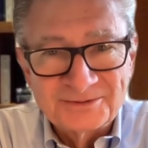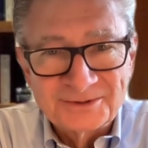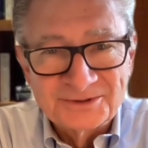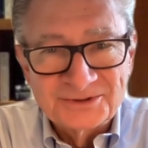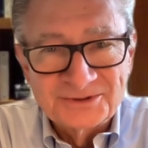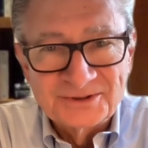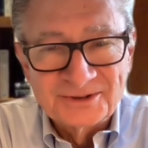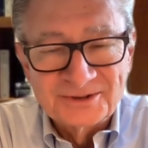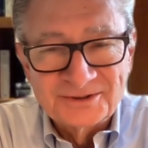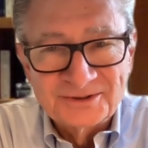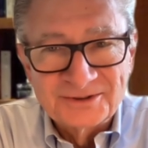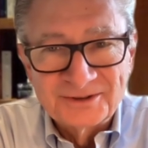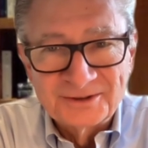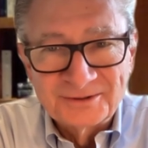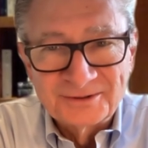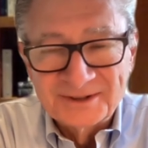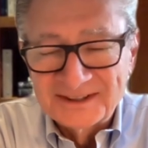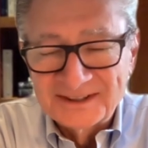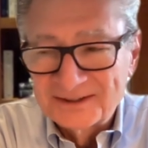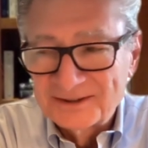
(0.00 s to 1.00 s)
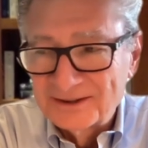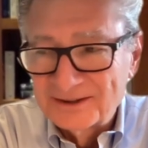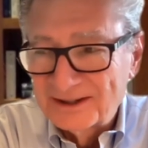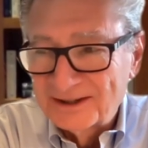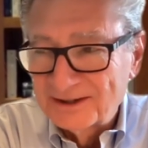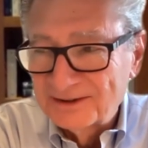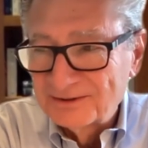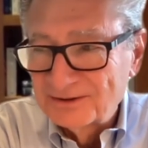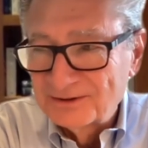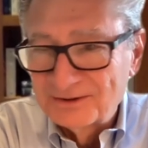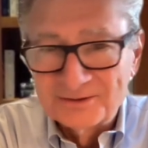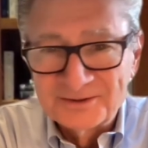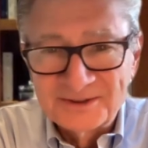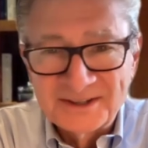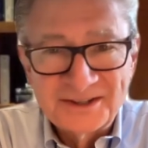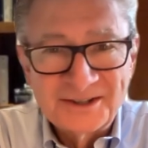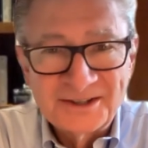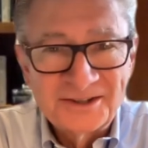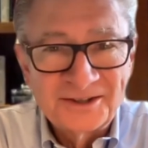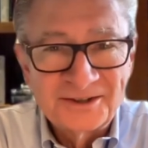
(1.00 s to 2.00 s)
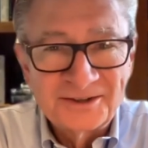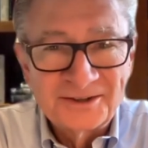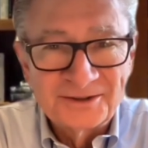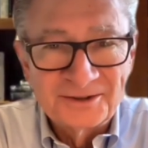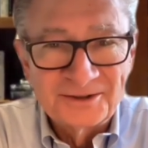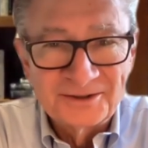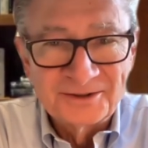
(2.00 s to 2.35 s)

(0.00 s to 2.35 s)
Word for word: will start to do it, and and you don't need any,